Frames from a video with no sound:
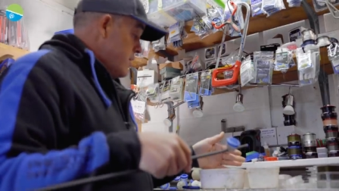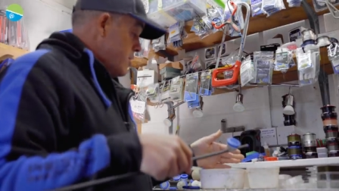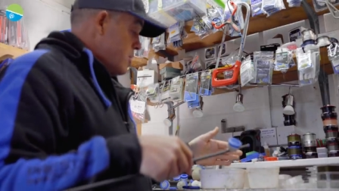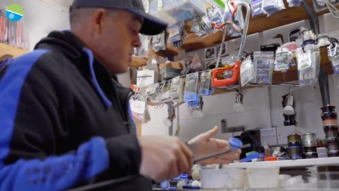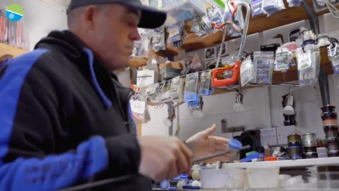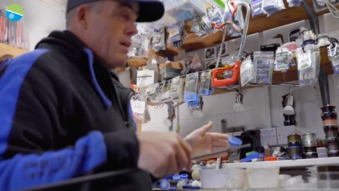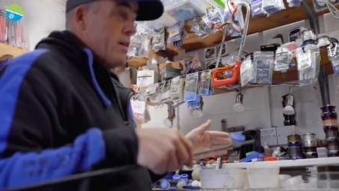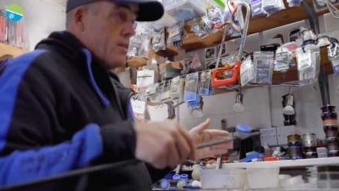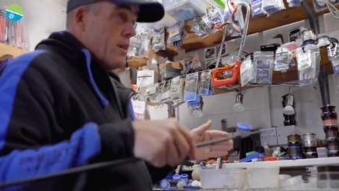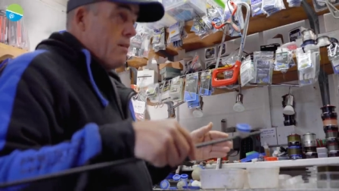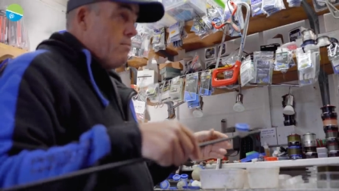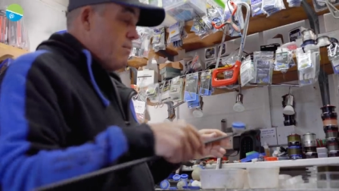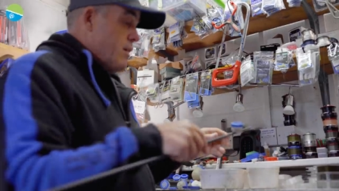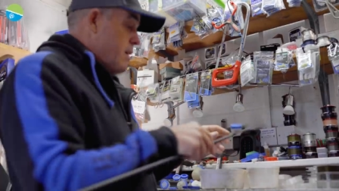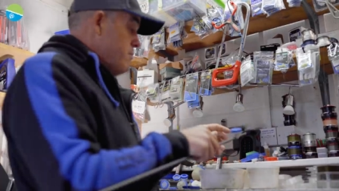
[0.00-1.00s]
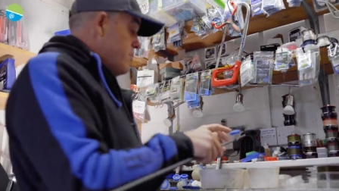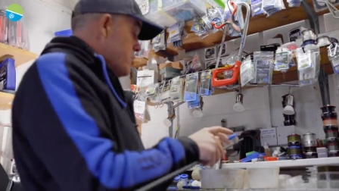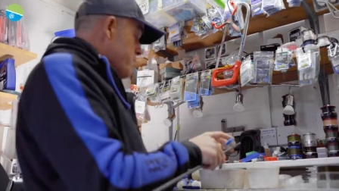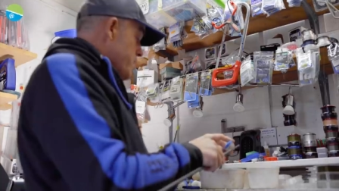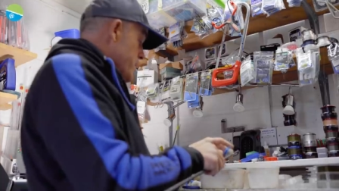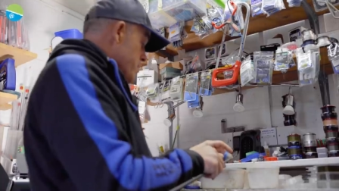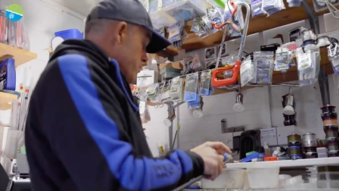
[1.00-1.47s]
Just depends how
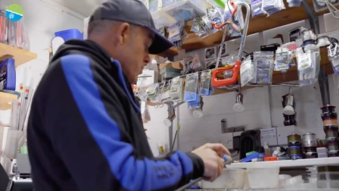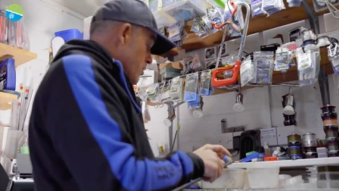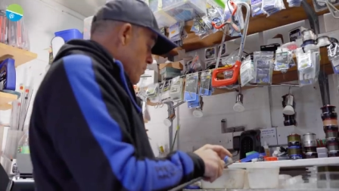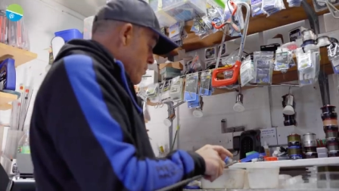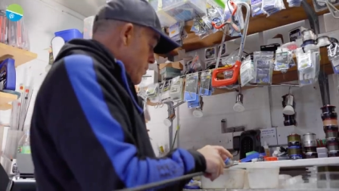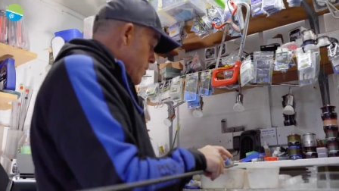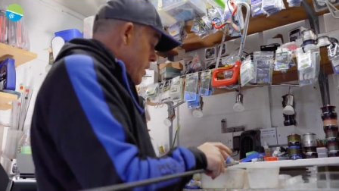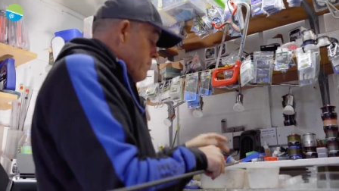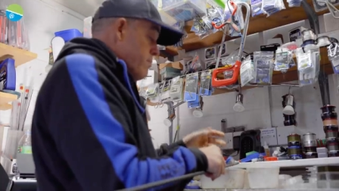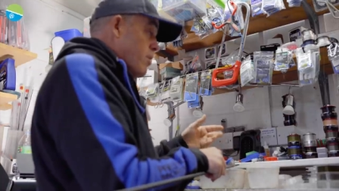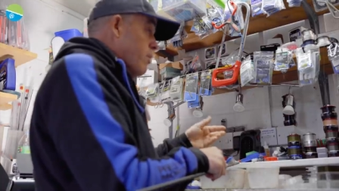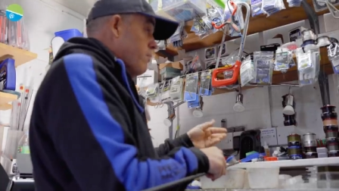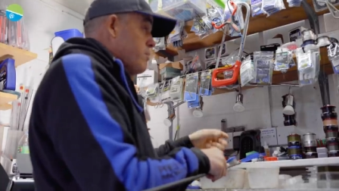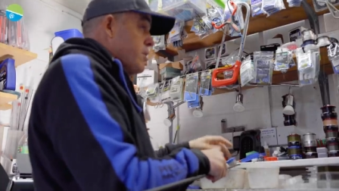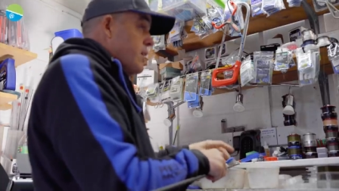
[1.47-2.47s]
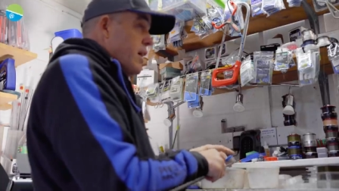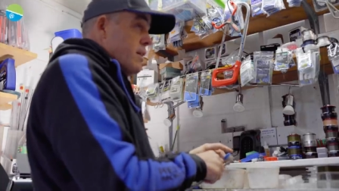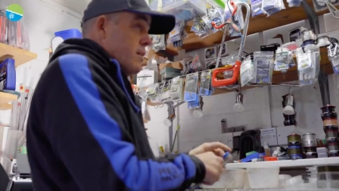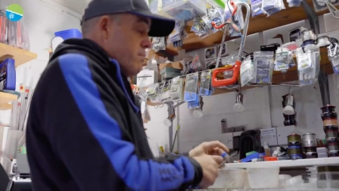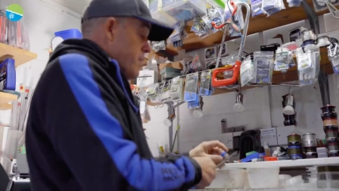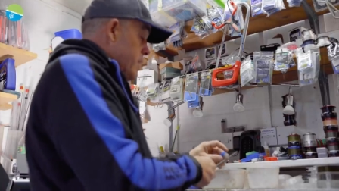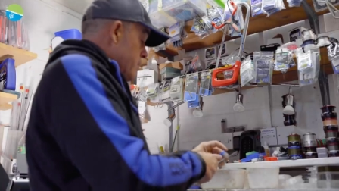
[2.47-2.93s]
much bait you've got to put in, but obviously
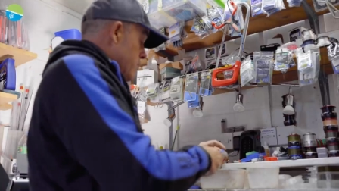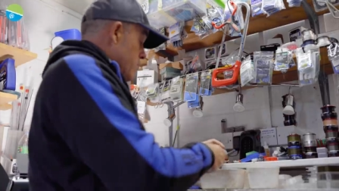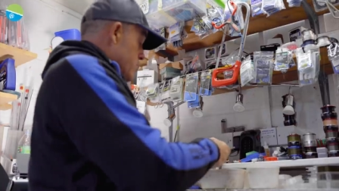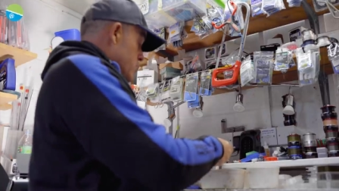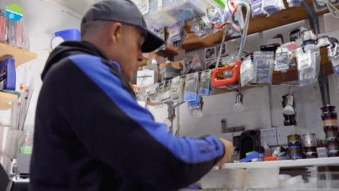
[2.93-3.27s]
that'll depend on what